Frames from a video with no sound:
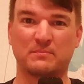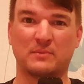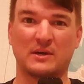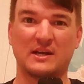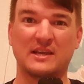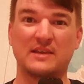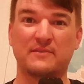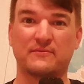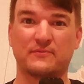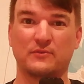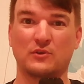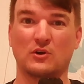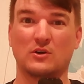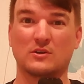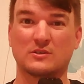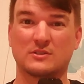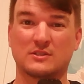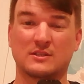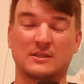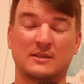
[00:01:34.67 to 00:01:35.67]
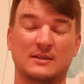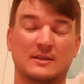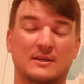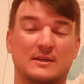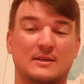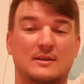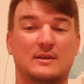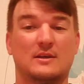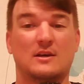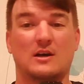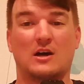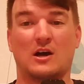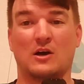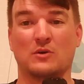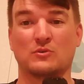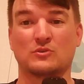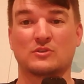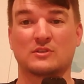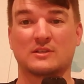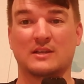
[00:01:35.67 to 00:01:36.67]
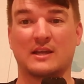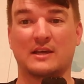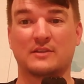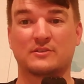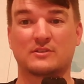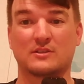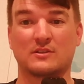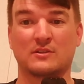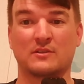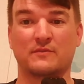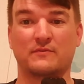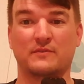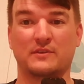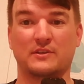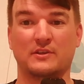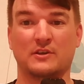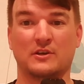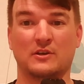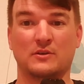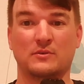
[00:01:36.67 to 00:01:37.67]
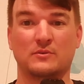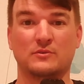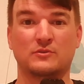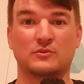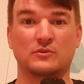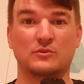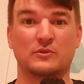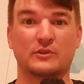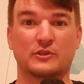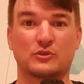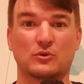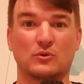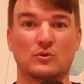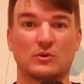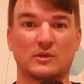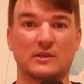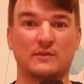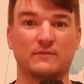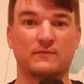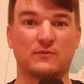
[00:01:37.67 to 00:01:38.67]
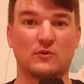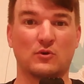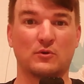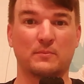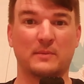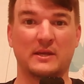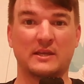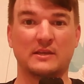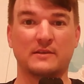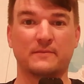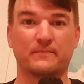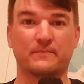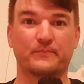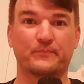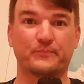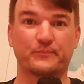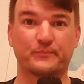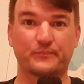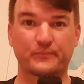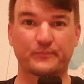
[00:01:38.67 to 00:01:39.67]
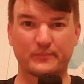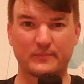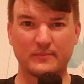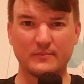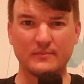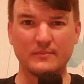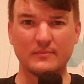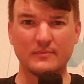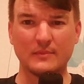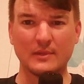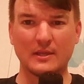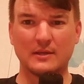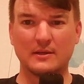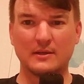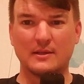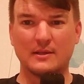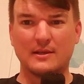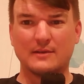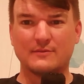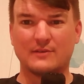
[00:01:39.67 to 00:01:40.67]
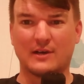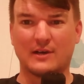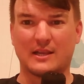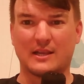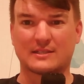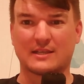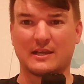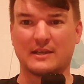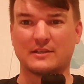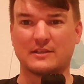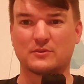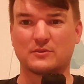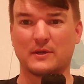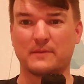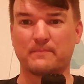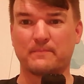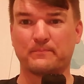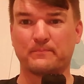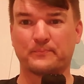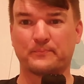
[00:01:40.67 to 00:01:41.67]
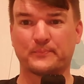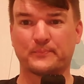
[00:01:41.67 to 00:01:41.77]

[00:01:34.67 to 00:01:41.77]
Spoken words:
But if not, I'll just let the video do the talking for me. Right, let's get into it.